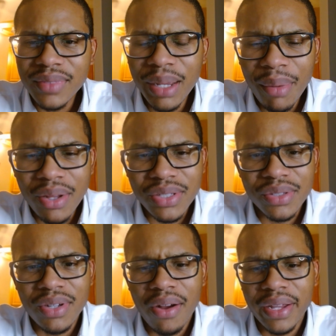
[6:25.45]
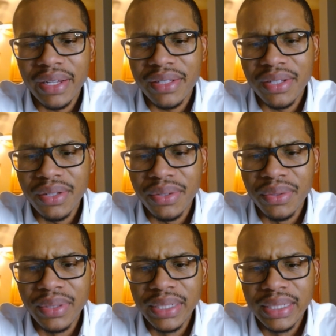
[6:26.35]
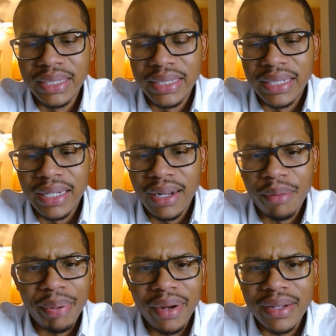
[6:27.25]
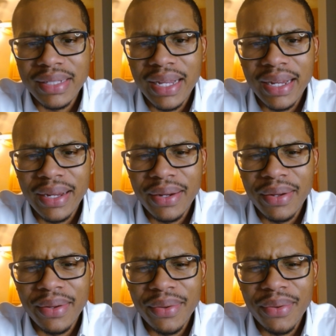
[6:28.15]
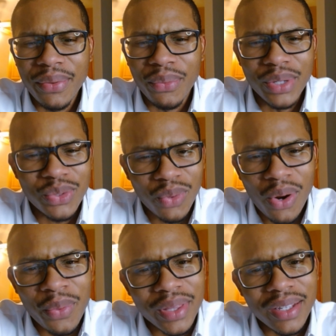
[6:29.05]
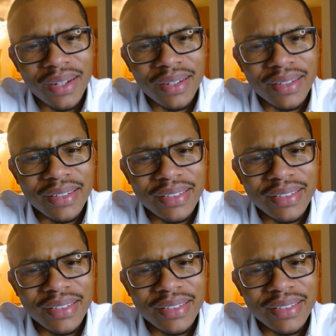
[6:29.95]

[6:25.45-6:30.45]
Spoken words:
I'm also talking to her parents like, what's wrong with y'all?